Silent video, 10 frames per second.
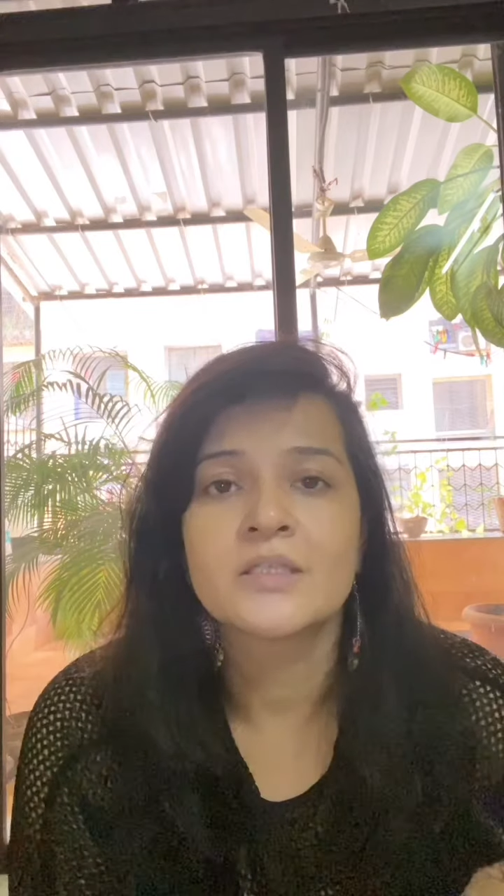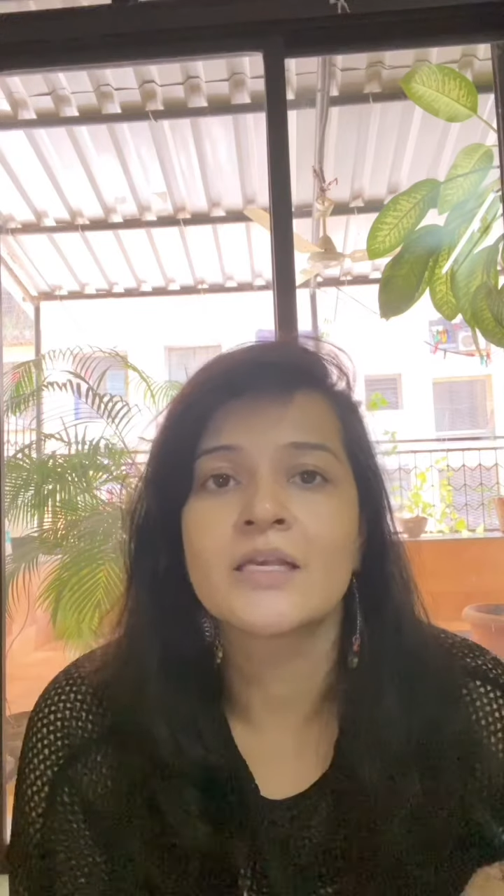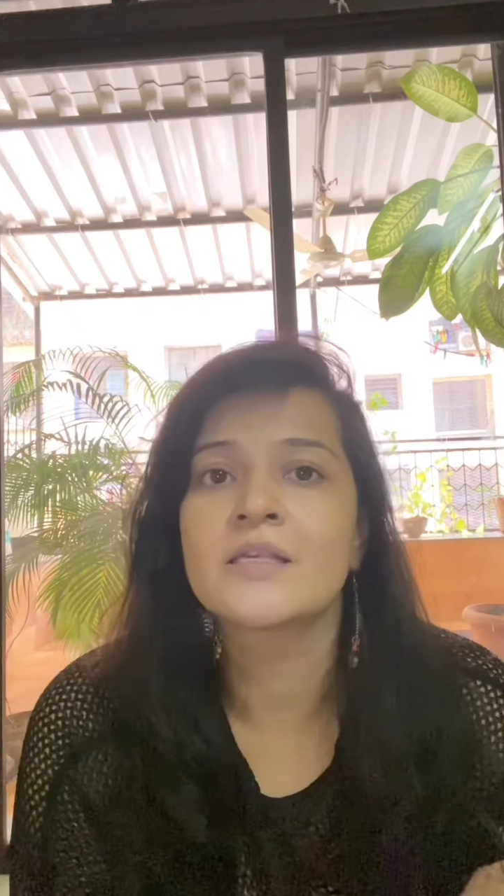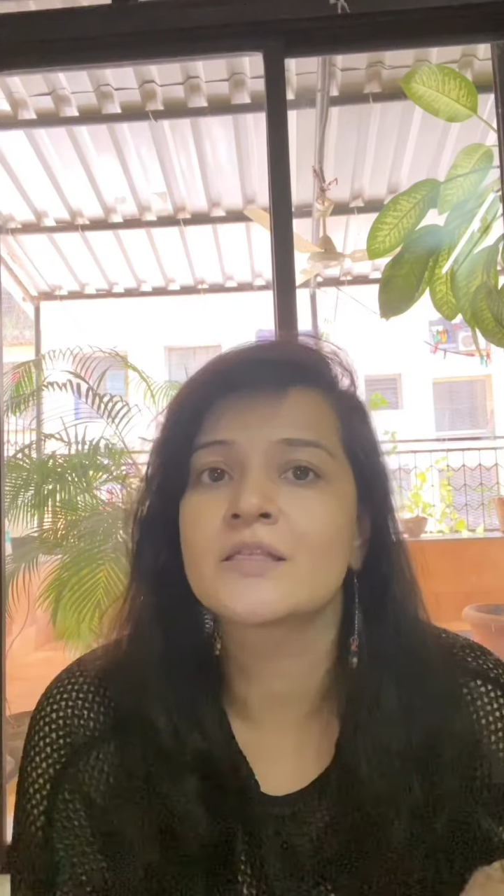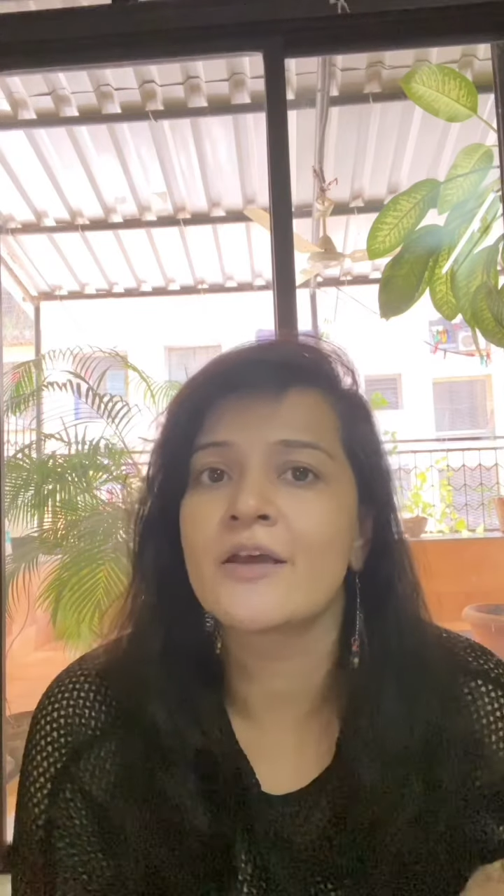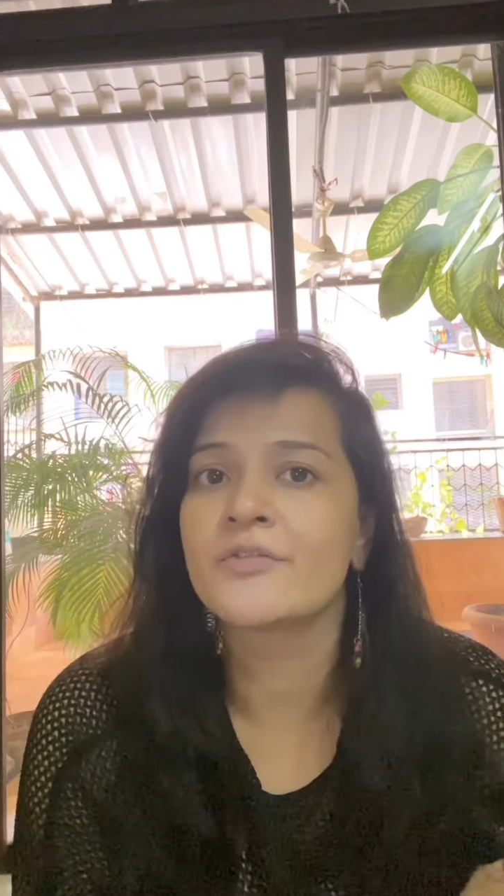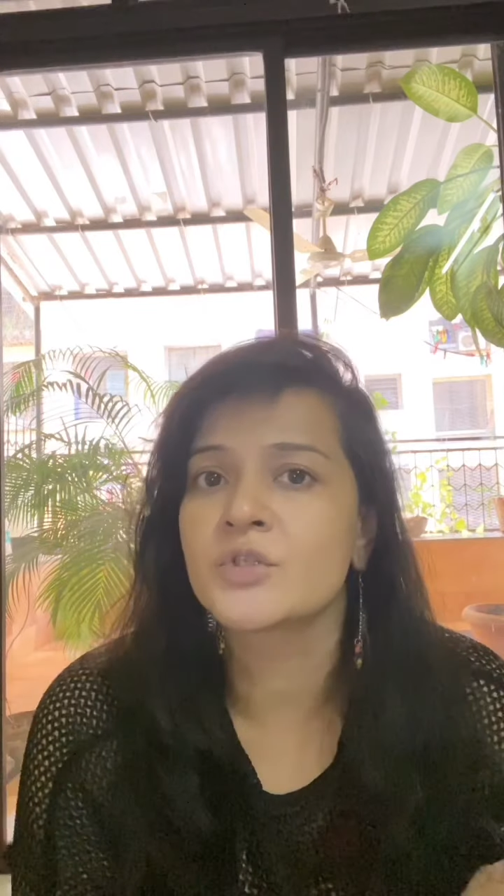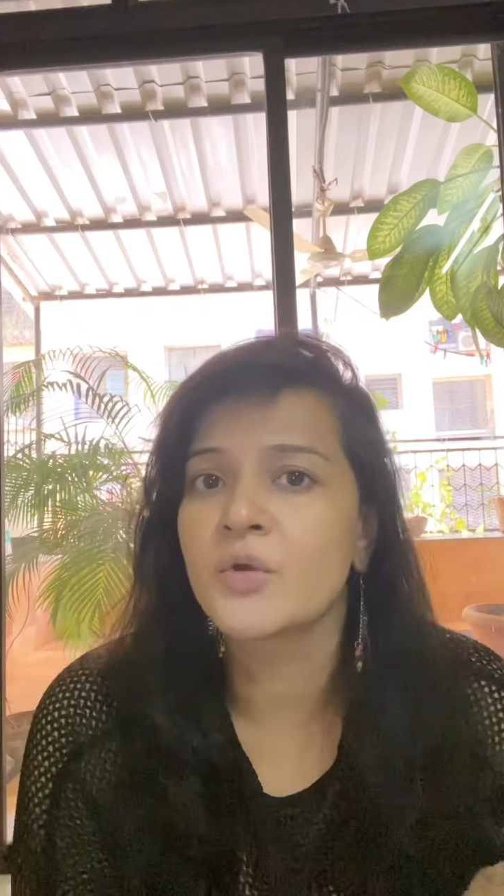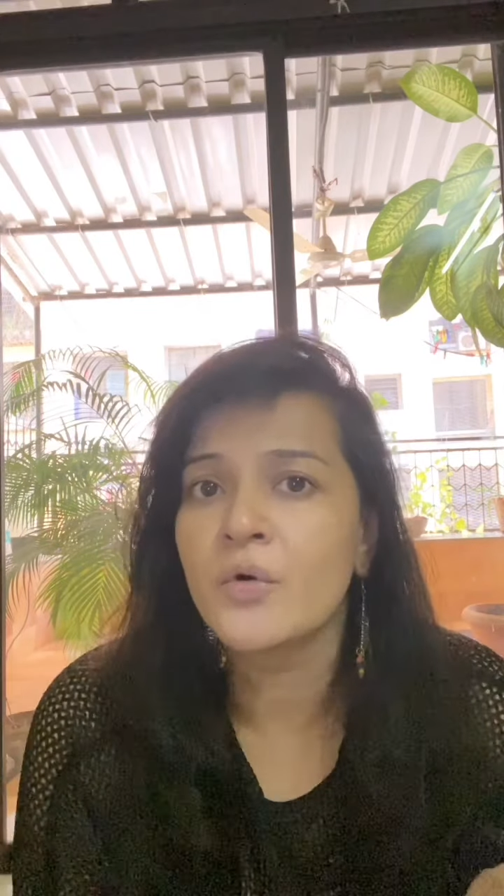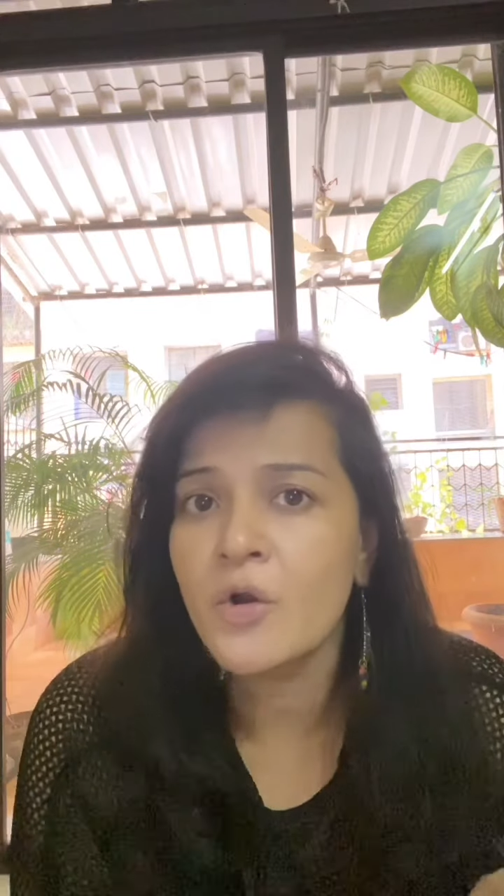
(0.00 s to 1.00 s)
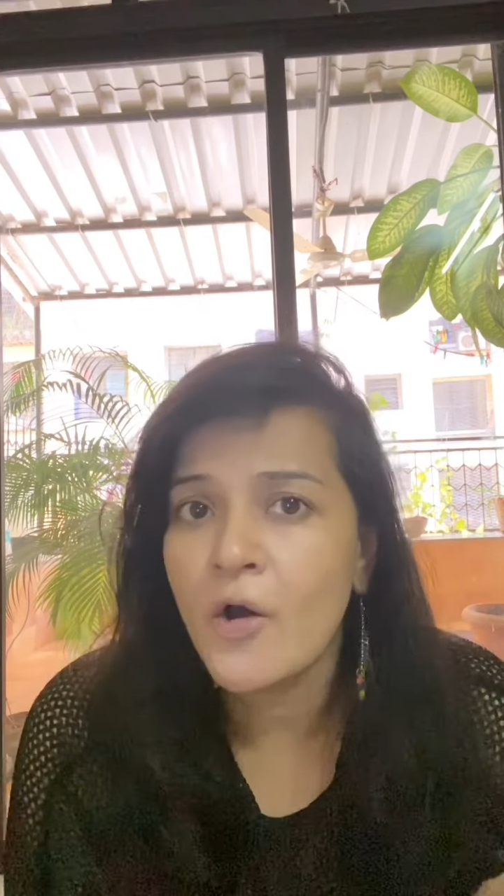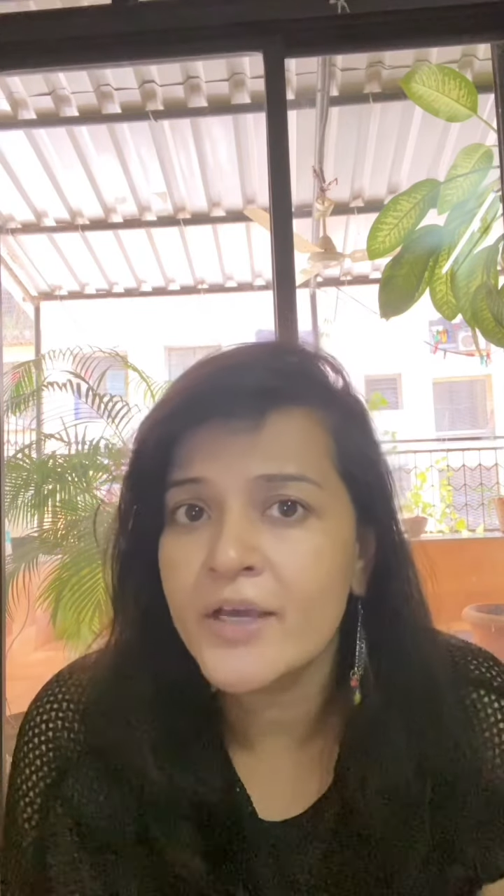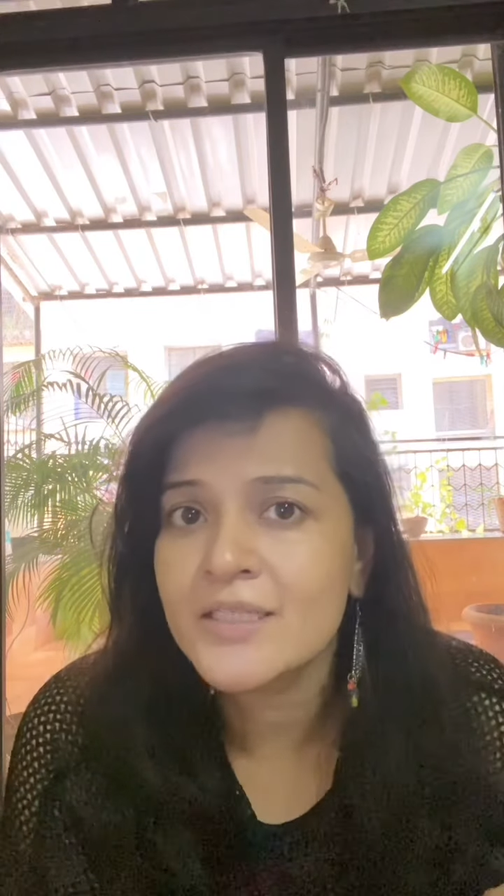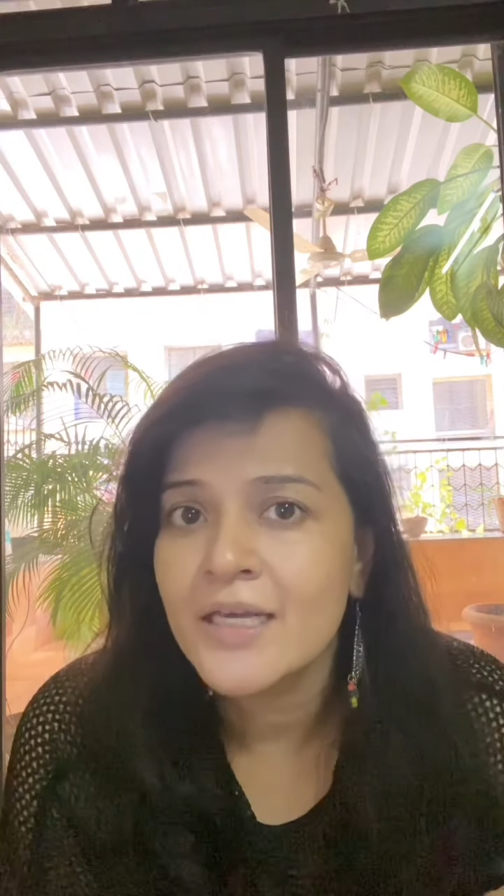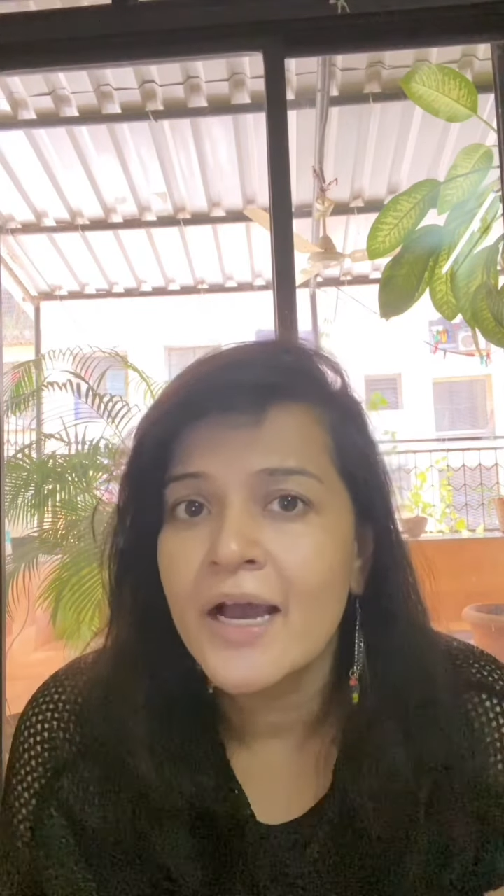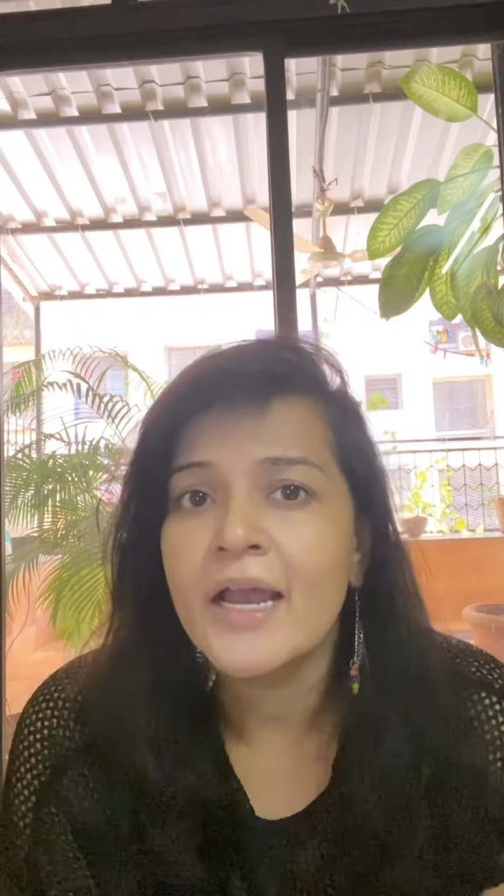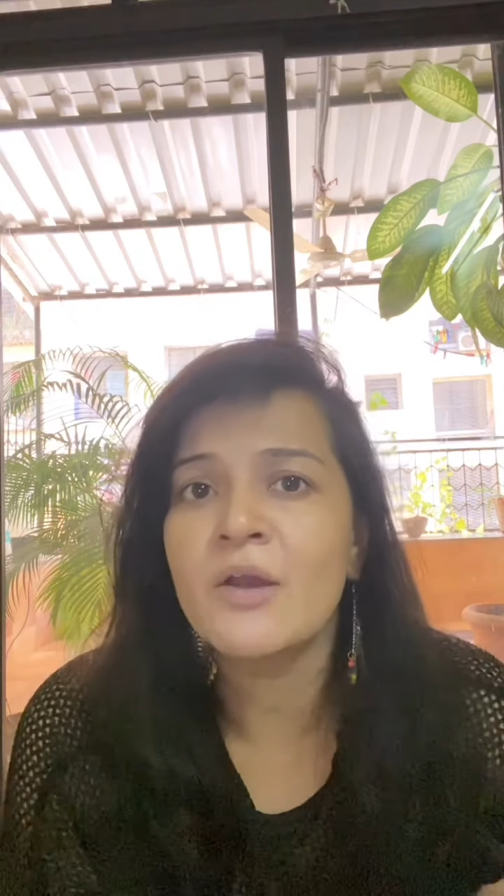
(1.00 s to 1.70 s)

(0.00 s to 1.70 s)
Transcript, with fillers: Since there was no noise,